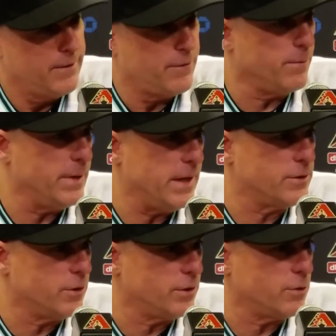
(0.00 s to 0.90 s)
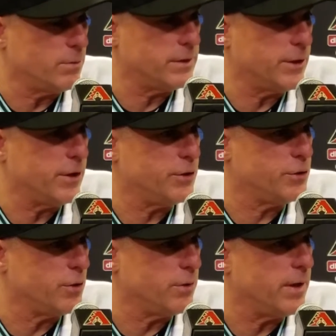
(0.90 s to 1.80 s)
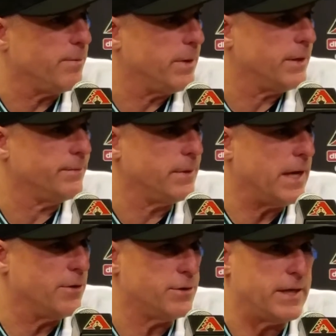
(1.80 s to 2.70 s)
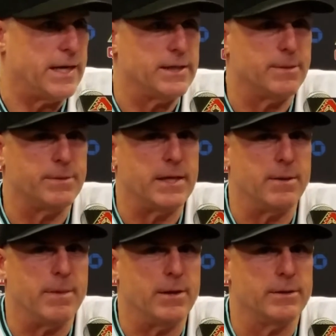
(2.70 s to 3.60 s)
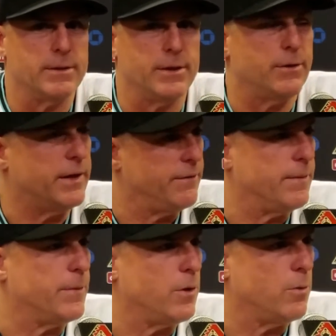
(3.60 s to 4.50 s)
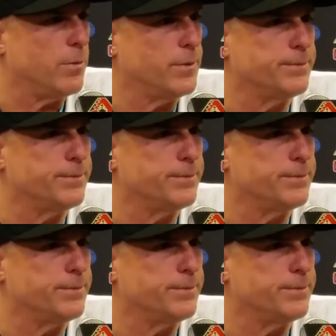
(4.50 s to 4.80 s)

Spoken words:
for me, it's almost like you're getting shown up, but I understand he's upset about, you know, giving up the homer.